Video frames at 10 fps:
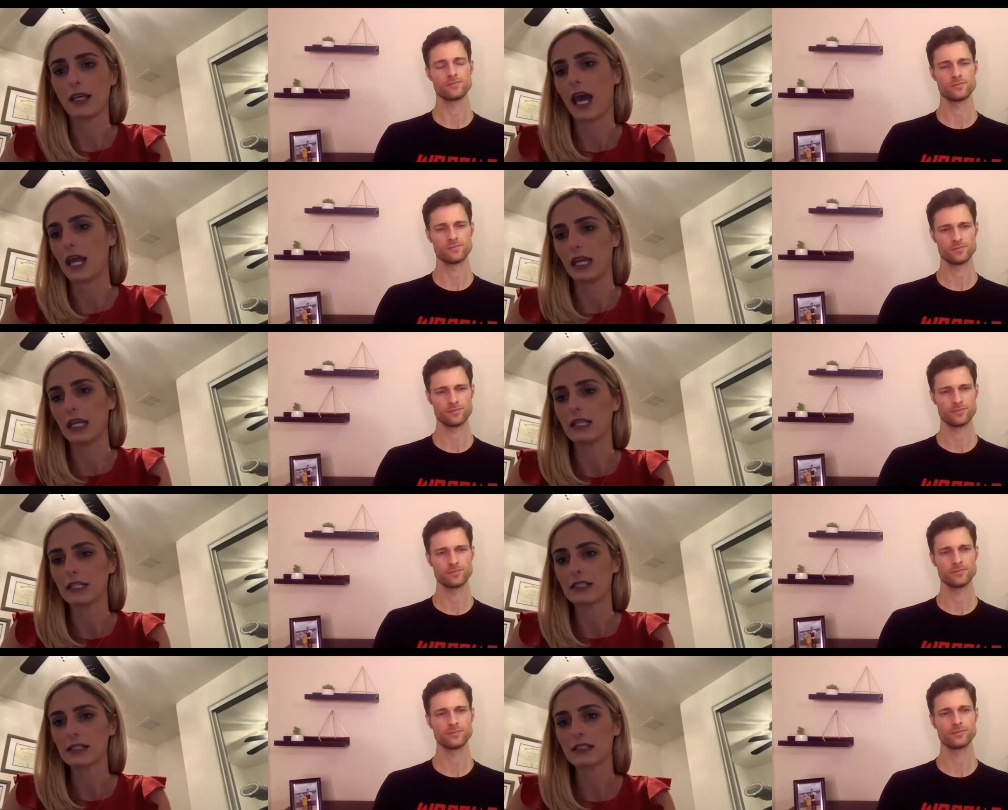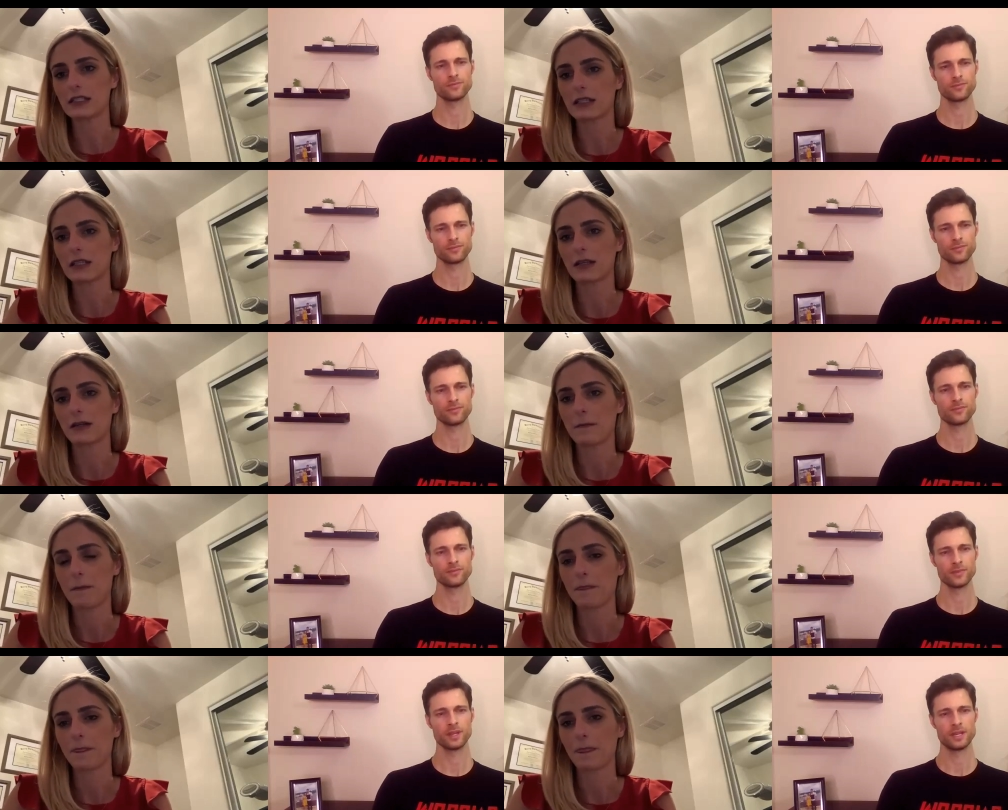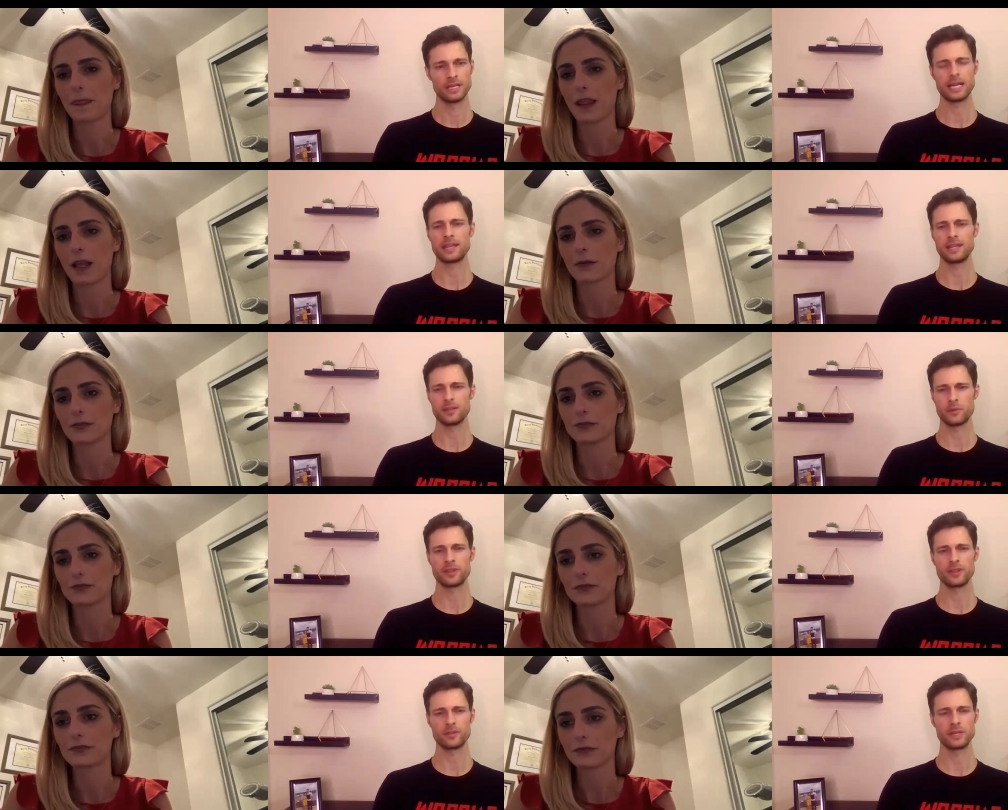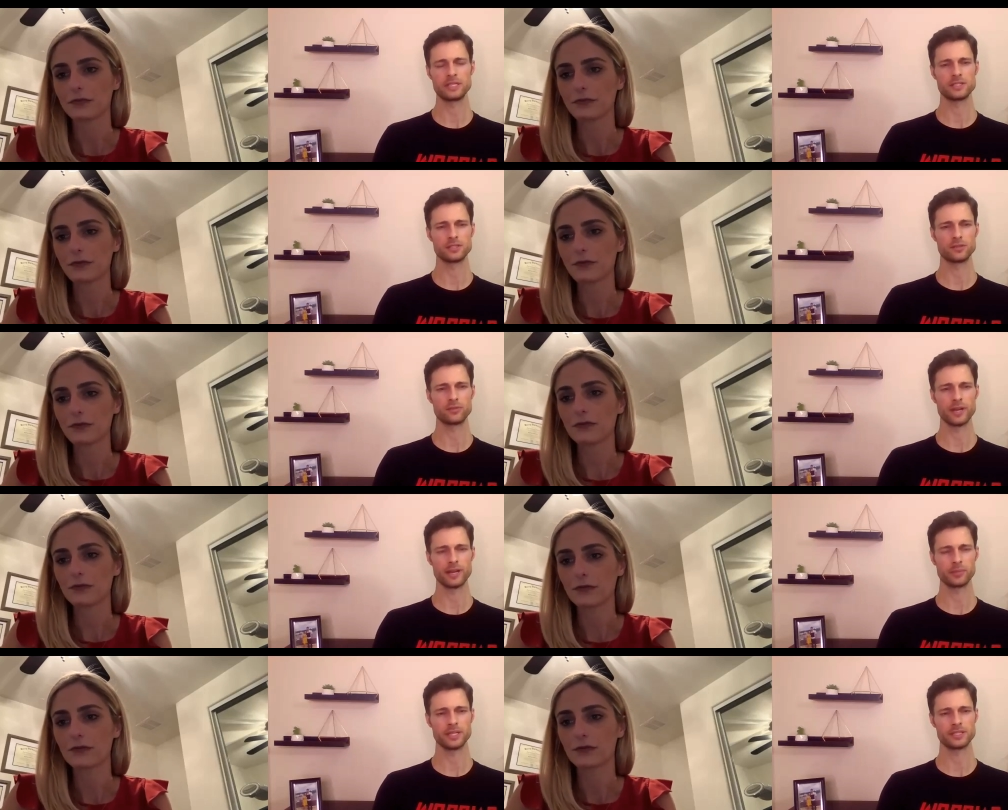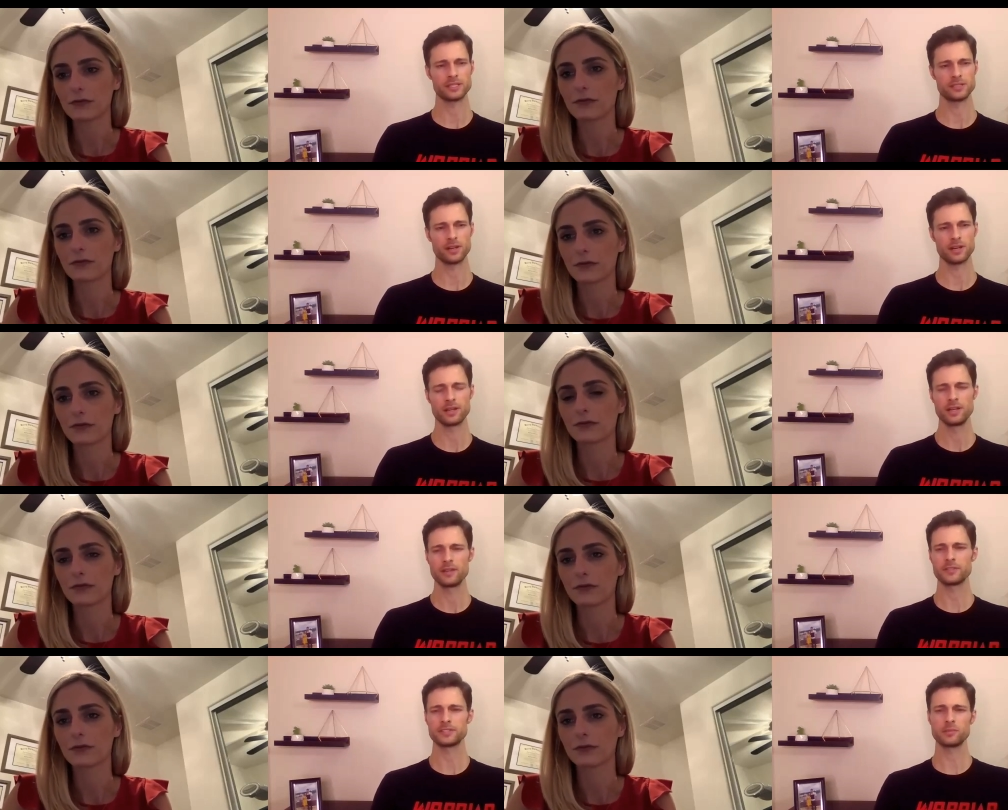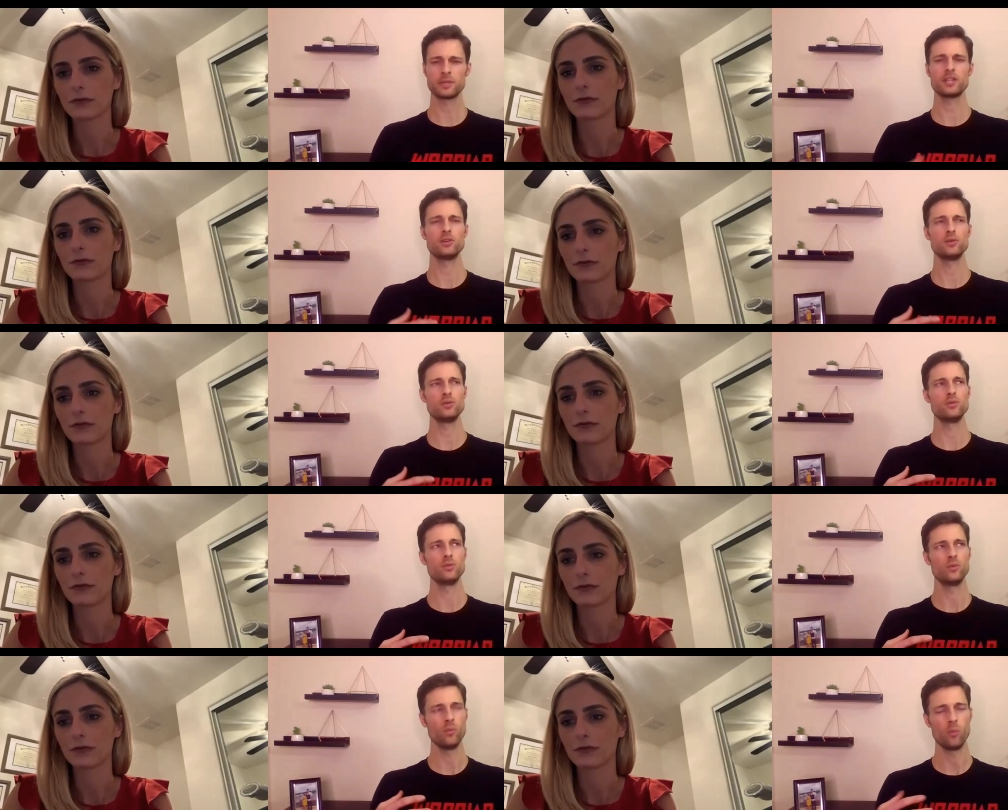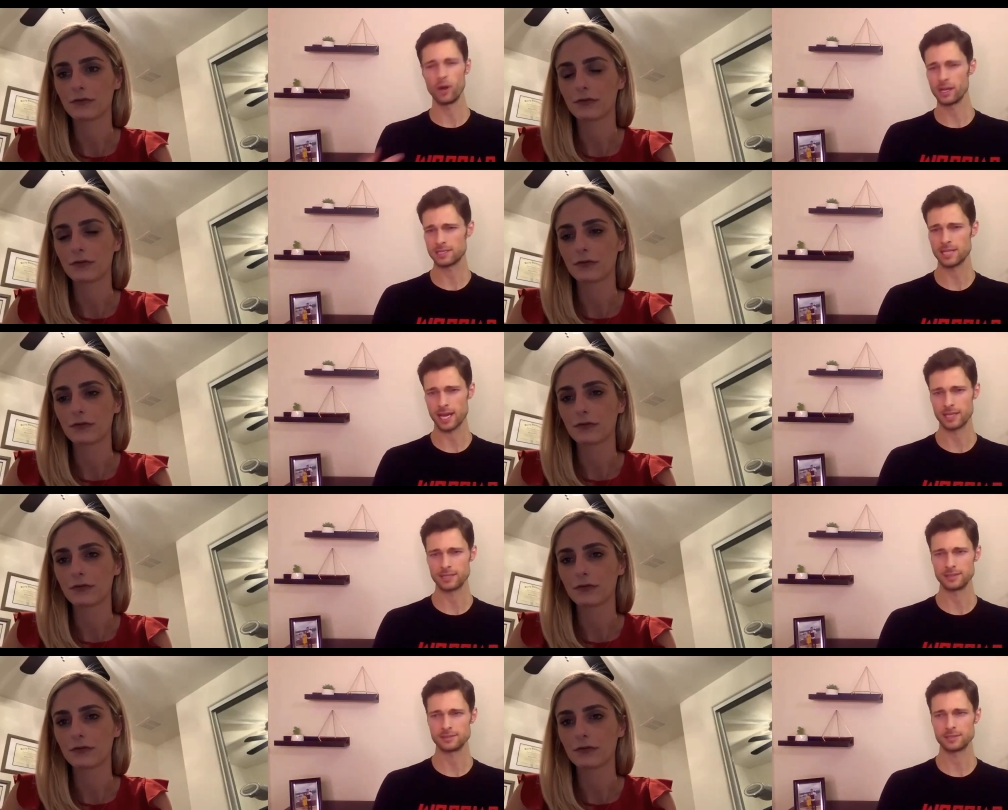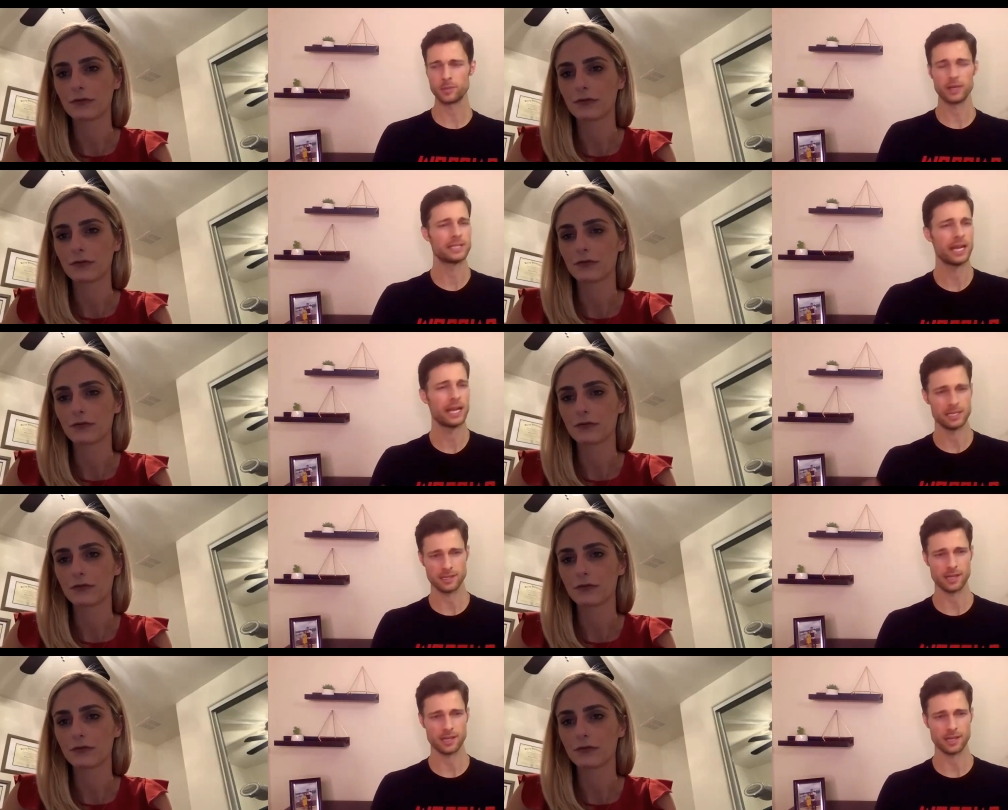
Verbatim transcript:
Speaker 1: guidance
Speaker 2: yeah i think within reason is a great place to start for somebody who wants that spontaneous